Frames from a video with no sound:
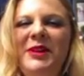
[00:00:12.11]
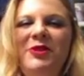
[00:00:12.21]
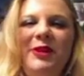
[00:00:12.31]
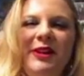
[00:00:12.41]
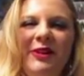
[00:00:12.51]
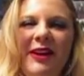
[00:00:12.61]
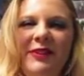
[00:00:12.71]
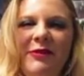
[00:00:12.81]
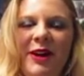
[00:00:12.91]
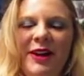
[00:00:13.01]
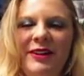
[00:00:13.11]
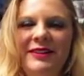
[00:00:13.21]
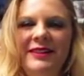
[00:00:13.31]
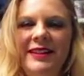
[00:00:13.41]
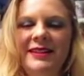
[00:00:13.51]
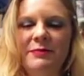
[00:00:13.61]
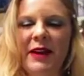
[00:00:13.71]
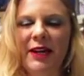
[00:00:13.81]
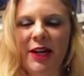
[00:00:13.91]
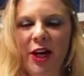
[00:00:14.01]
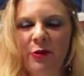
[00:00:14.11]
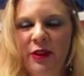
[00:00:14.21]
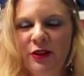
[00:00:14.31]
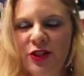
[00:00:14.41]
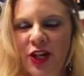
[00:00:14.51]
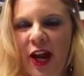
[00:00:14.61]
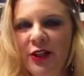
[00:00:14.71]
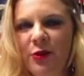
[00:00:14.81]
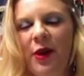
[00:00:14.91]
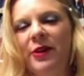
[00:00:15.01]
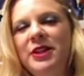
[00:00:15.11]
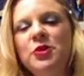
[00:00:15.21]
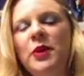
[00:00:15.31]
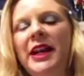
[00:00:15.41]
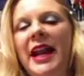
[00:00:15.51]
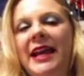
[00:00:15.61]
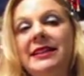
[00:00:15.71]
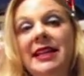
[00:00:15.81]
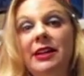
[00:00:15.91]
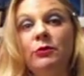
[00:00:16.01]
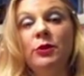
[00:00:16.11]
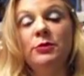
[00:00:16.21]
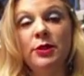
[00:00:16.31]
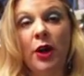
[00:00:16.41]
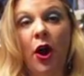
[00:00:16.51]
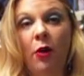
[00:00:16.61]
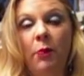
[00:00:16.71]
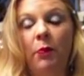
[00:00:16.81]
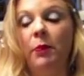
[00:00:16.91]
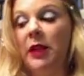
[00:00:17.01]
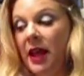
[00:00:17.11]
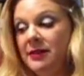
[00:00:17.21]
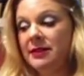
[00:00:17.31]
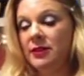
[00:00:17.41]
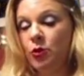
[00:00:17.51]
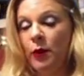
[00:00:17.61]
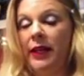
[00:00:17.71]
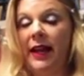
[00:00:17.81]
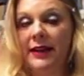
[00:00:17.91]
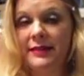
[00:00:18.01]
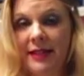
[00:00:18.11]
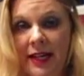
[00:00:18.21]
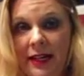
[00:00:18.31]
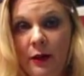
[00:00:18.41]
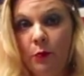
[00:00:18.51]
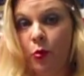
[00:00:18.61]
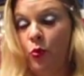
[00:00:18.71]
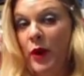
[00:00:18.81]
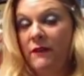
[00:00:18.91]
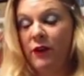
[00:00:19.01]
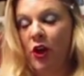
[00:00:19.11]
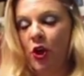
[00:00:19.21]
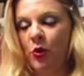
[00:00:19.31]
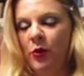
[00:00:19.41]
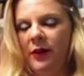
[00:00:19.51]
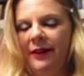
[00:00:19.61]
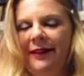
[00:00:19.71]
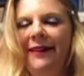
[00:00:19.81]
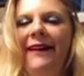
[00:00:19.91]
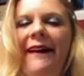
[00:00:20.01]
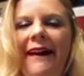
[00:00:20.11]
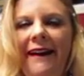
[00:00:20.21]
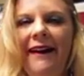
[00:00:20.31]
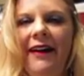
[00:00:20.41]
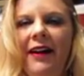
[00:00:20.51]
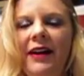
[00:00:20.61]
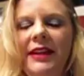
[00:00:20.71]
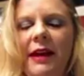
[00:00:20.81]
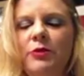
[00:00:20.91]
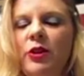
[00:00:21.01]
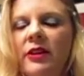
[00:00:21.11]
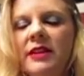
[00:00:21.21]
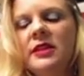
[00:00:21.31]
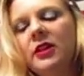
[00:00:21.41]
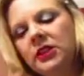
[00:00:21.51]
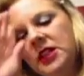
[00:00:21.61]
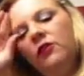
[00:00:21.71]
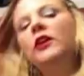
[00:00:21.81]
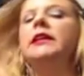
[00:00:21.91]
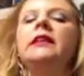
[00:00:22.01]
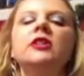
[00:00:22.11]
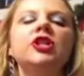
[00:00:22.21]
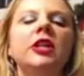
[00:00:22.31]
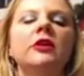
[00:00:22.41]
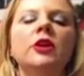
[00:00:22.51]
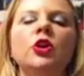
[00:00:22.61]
New Year, everyone. It's Amanda here with your January 2019 RUNESCOPE plus 2019 preview. I'm doing things a little differently this year.